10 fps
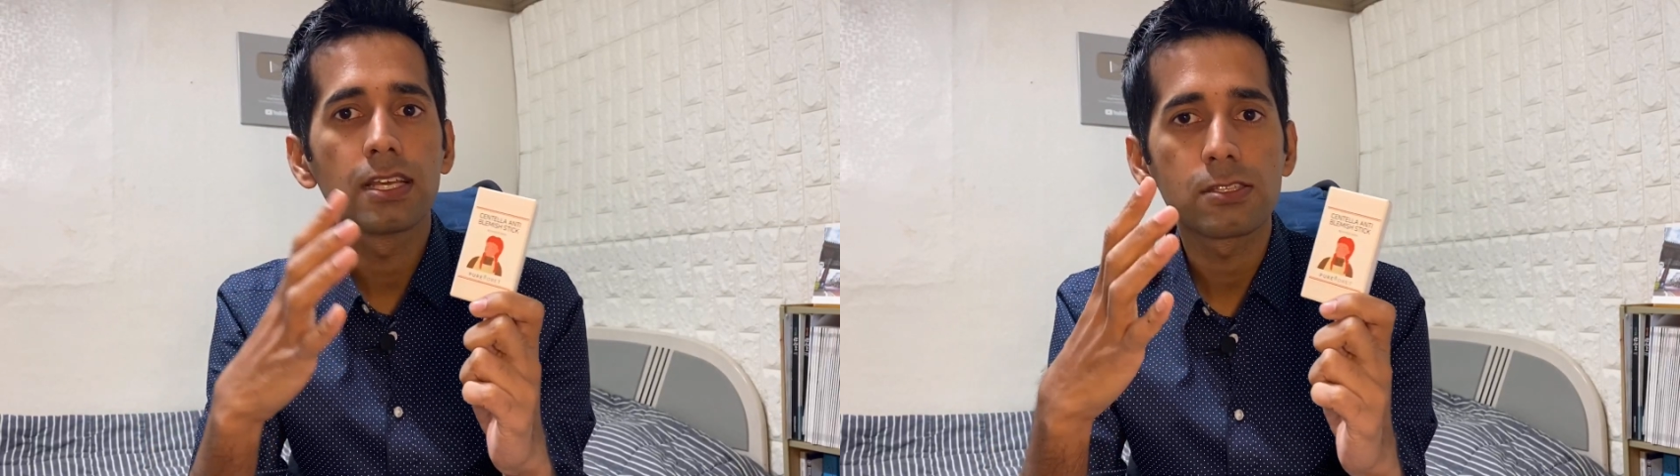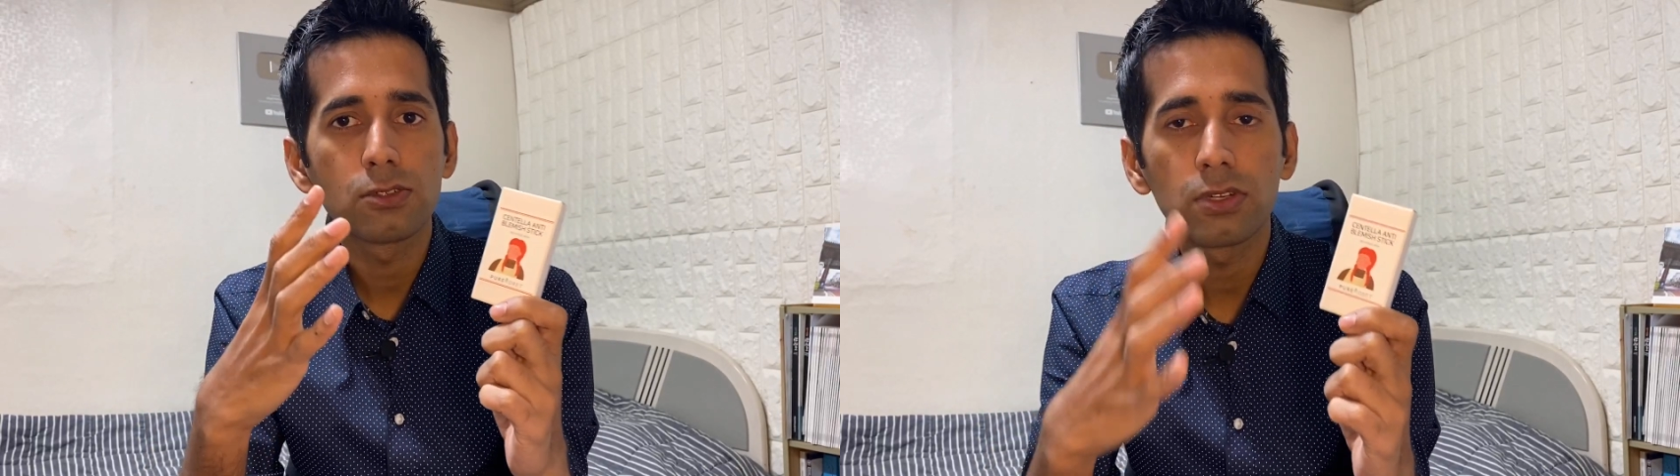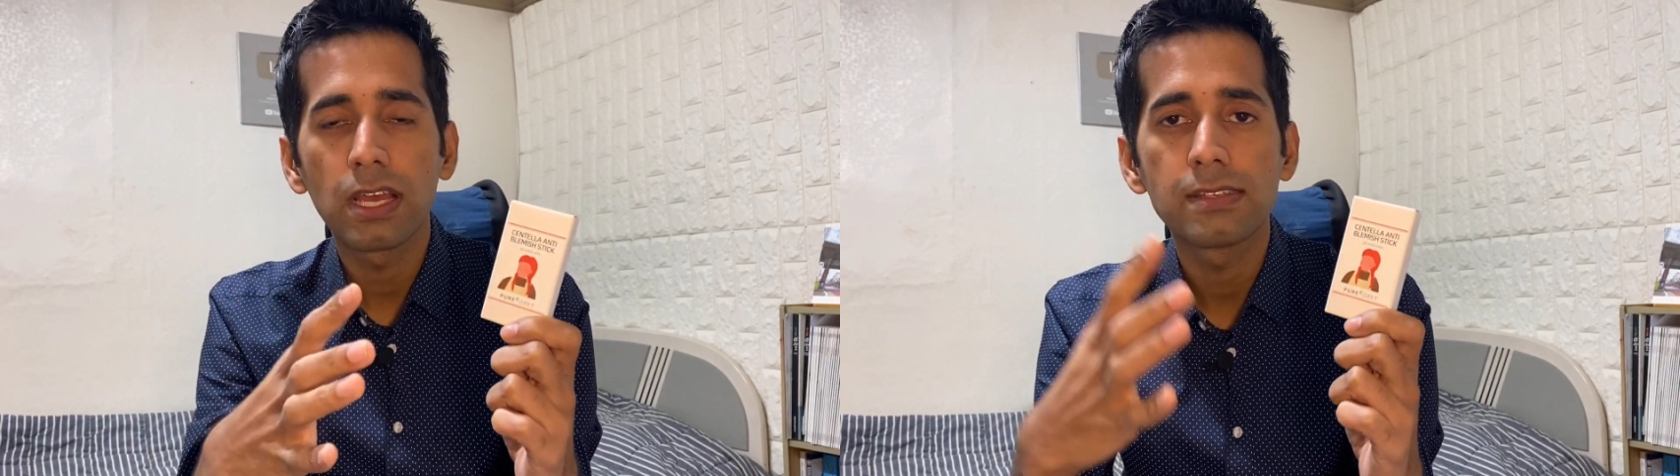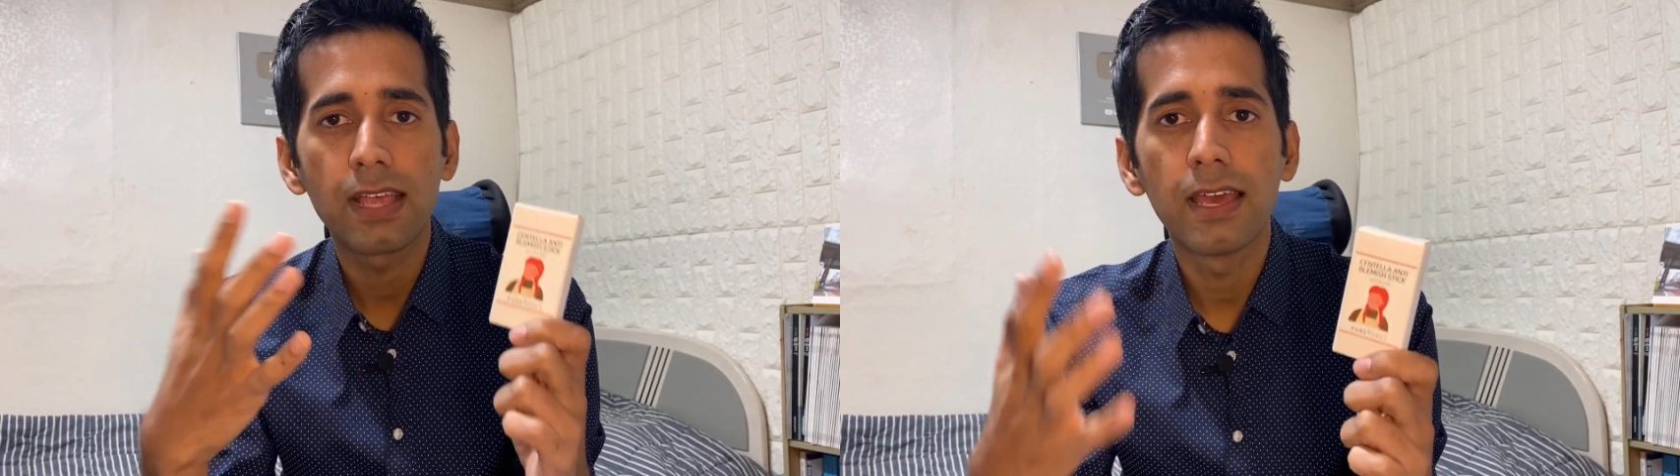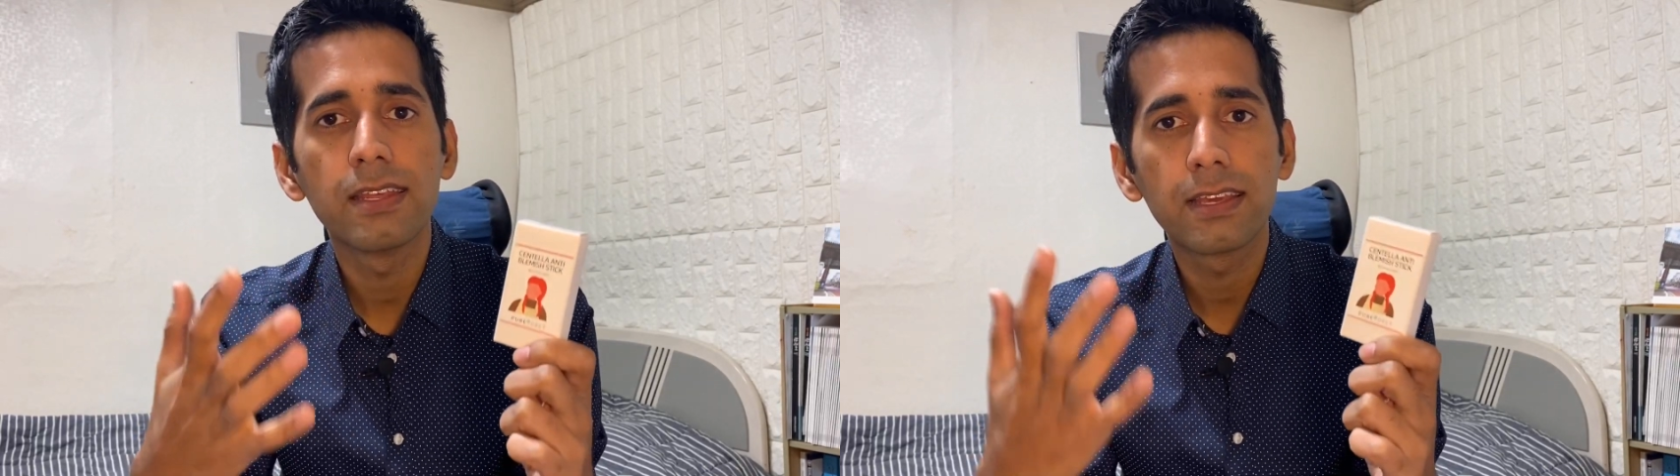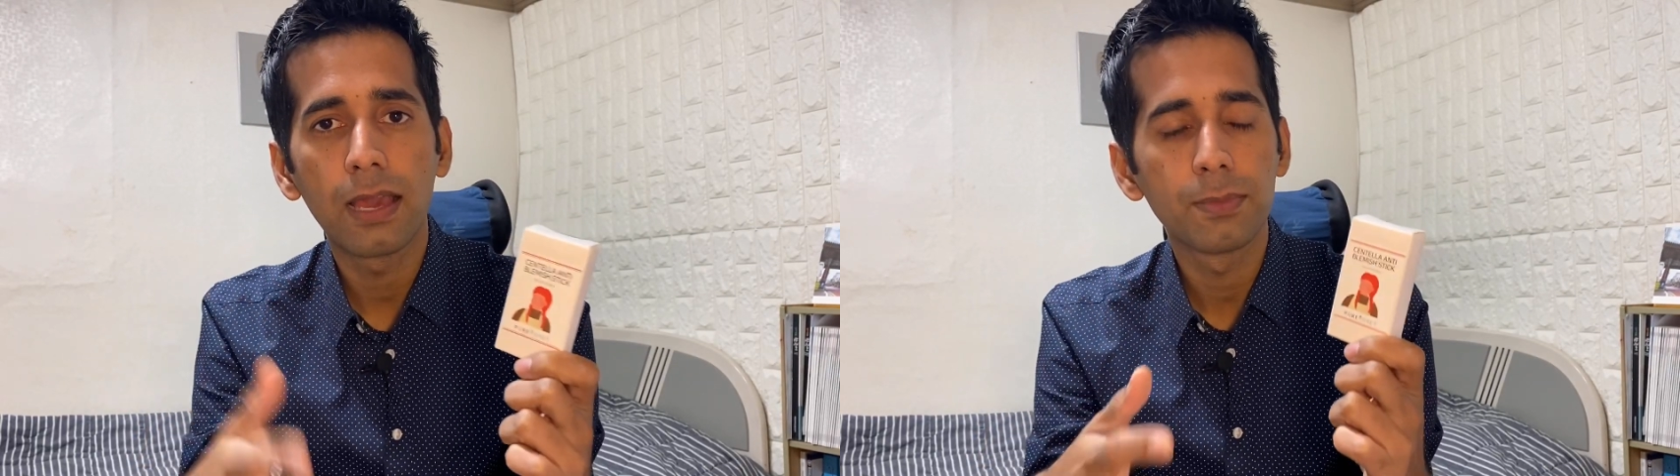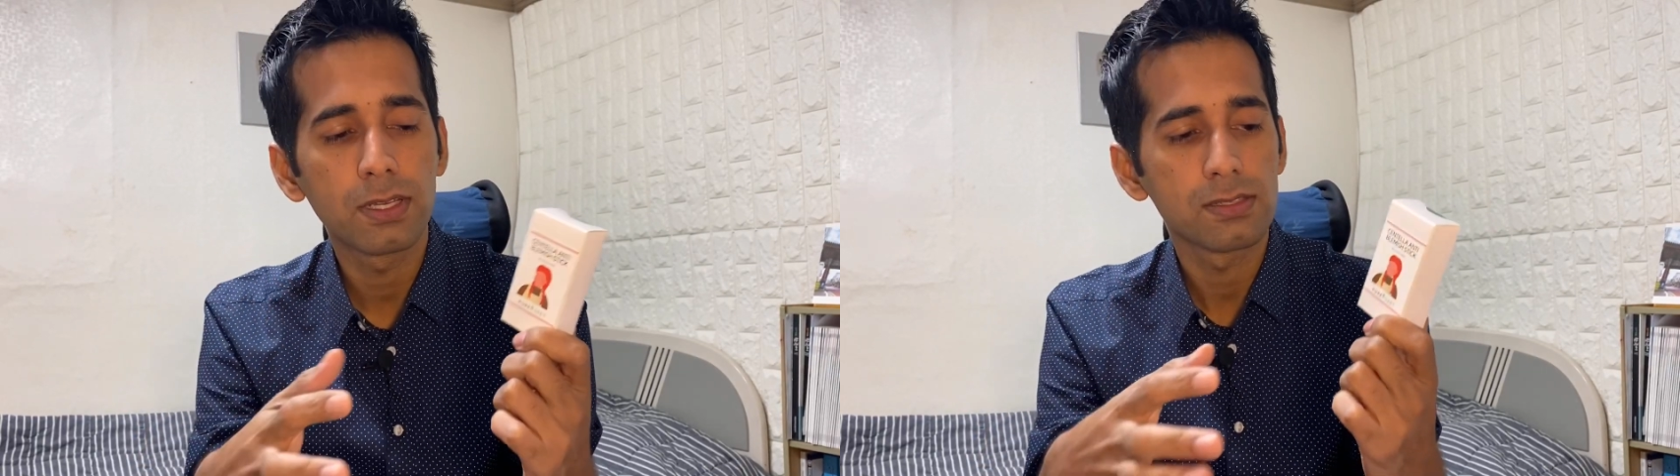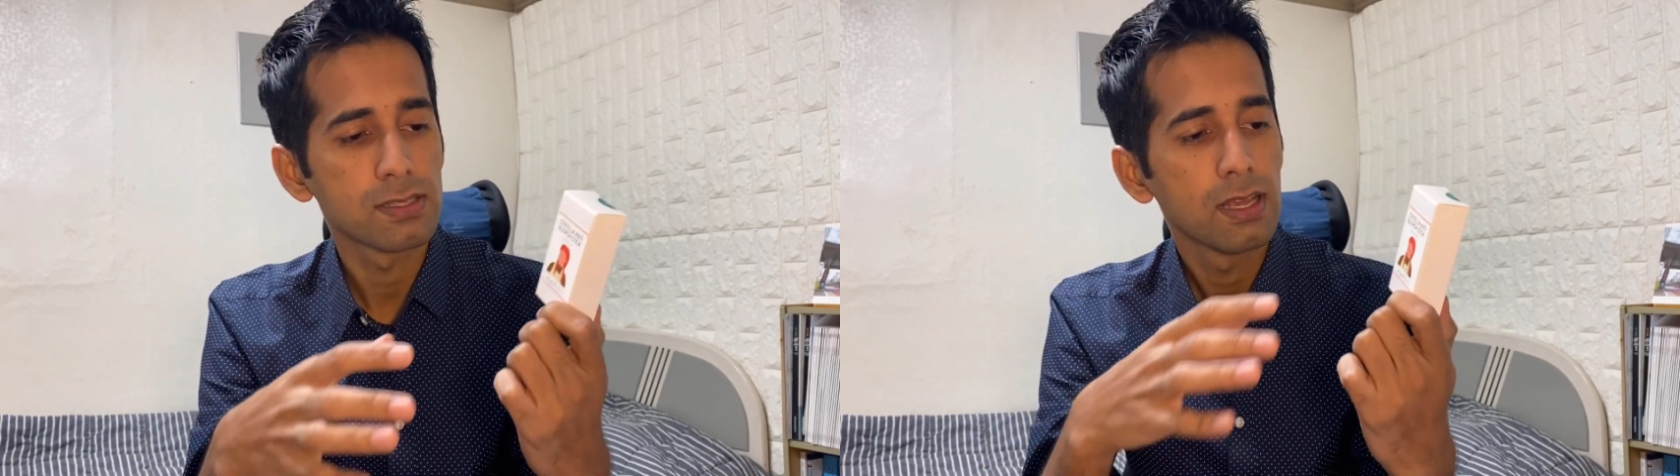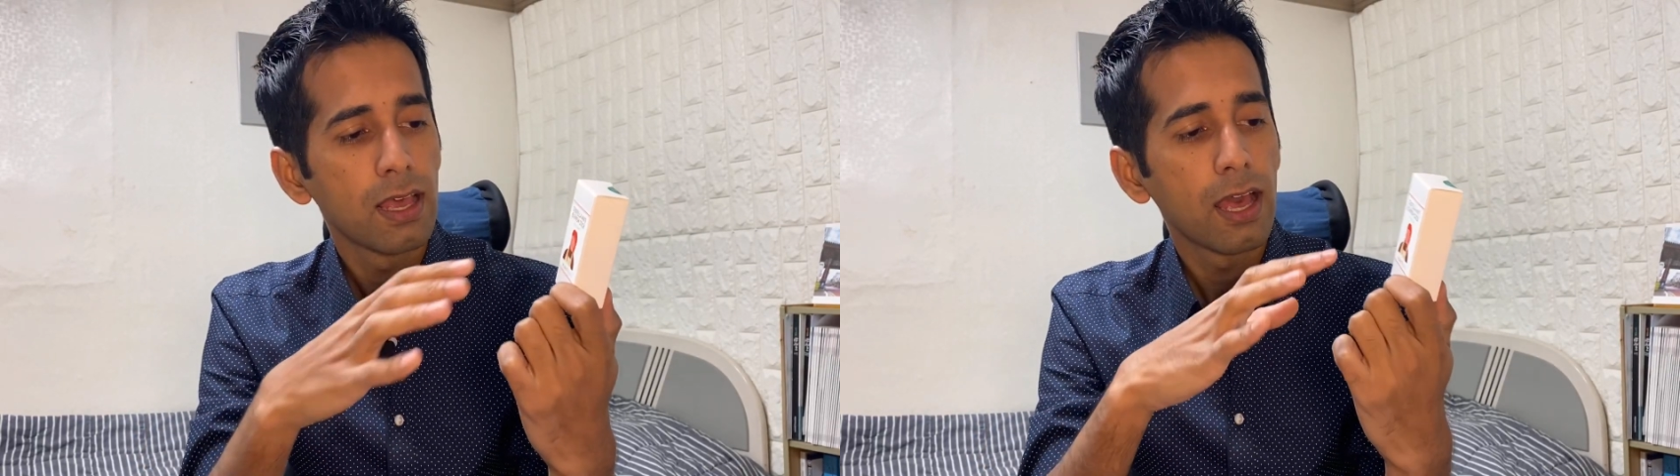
does not has any chemicals,